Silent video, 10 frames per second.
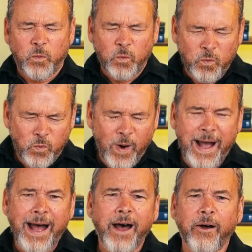
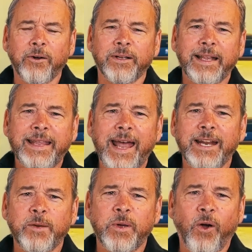Wow, that had
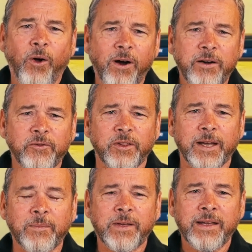to be hard for
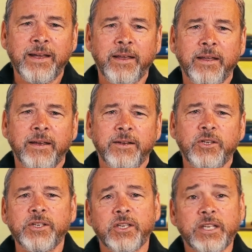them.
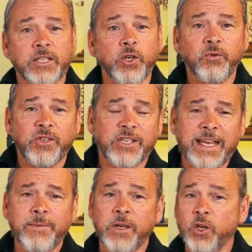Jesus says, You've
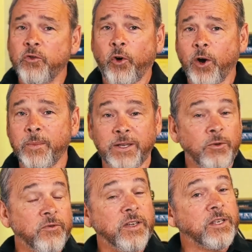seen me, you've heard me,
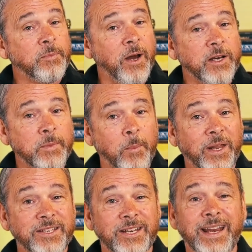you've experienced my
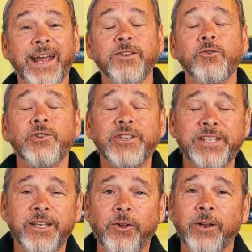blessing, and you
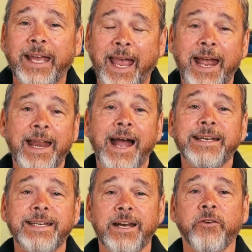still can't
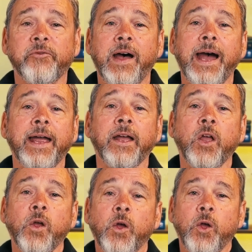identify
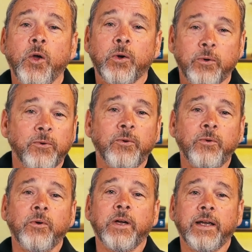
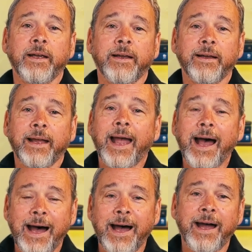who
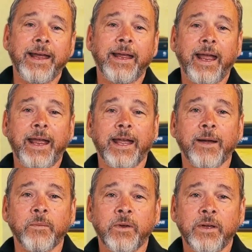I am.